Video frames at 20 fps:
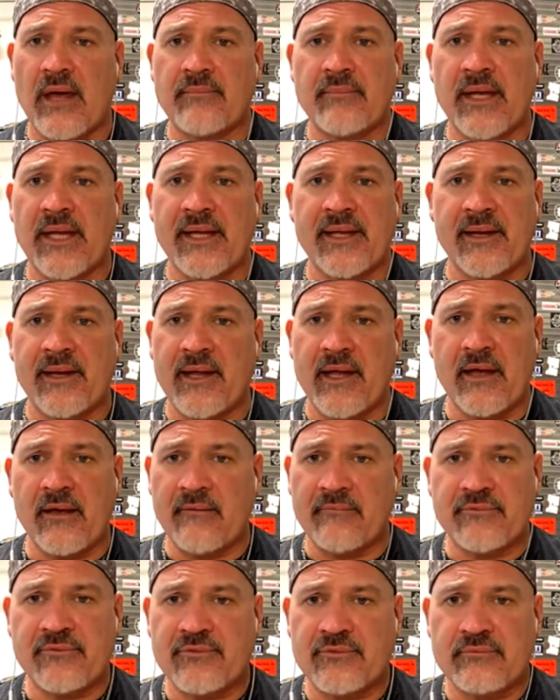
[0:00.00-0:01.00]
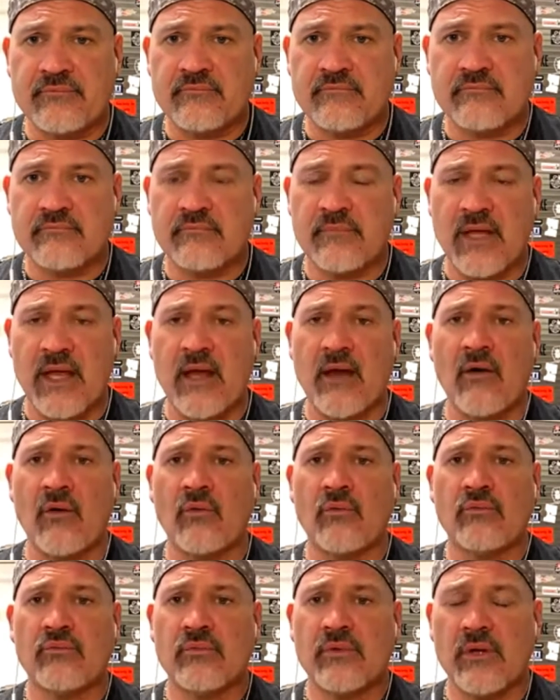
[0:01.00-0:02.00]
making knives
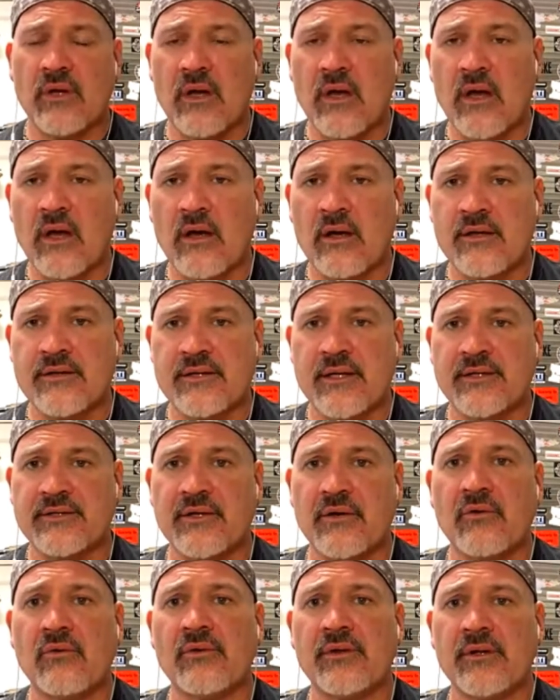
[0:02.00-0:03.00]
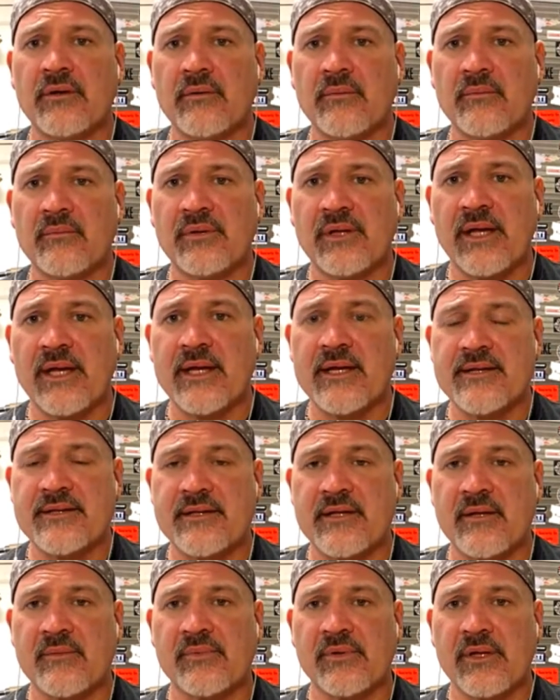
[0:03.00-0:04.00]
now because uh, I told him plain and
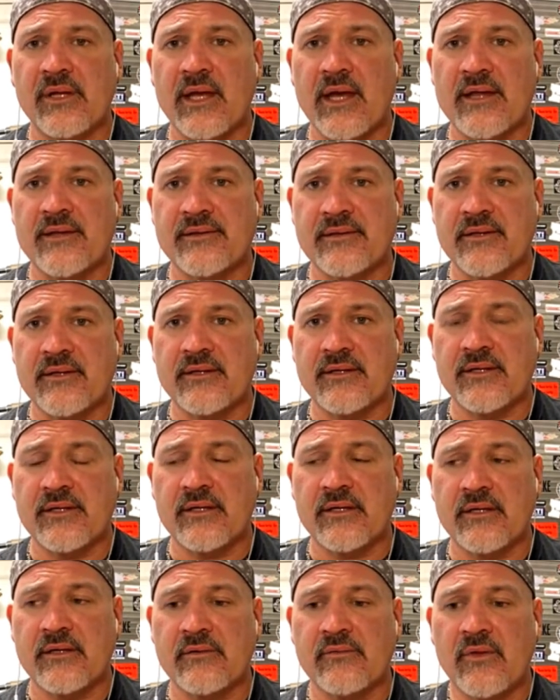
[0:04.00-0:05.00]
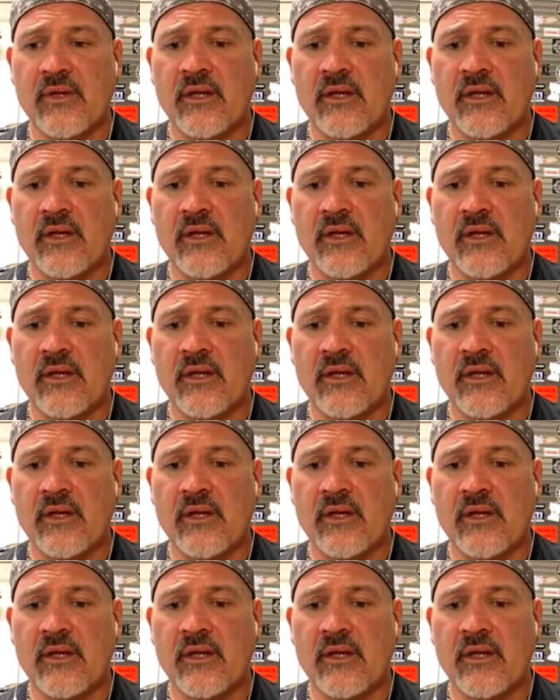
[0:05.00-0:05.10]
simply, I said, uh,